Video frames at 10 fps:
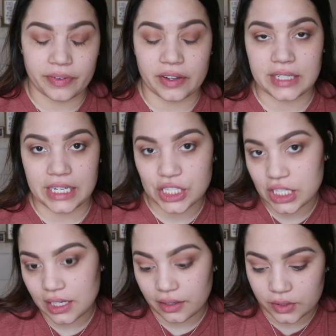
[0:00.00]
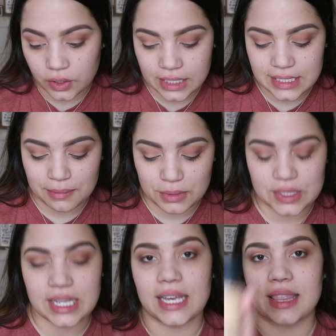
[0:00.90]
foundation, of course, I'm
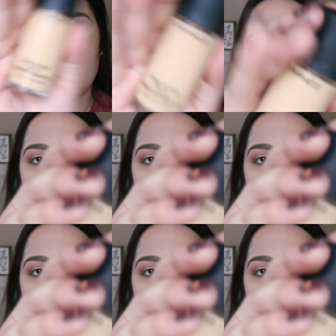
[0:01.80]
using the